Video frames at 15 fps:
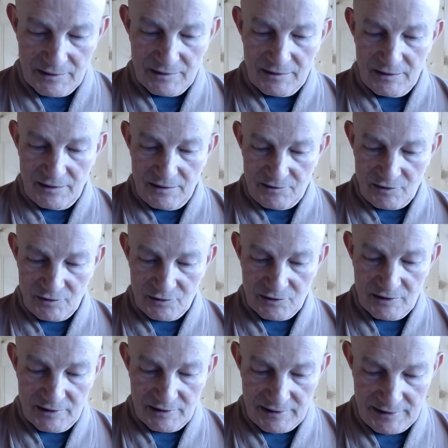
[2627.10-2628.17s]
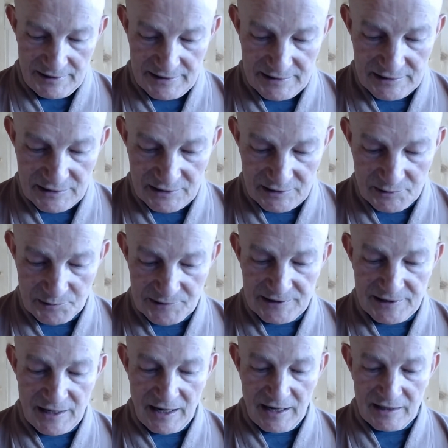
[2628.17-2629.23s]
So here we
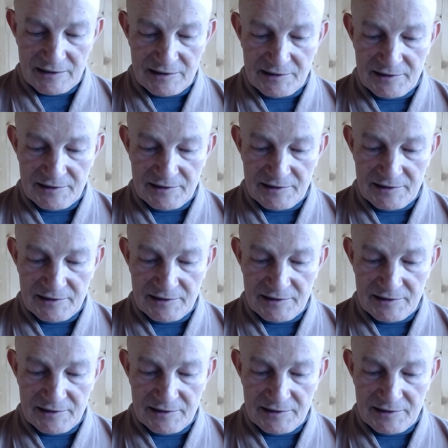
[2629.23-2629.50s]
are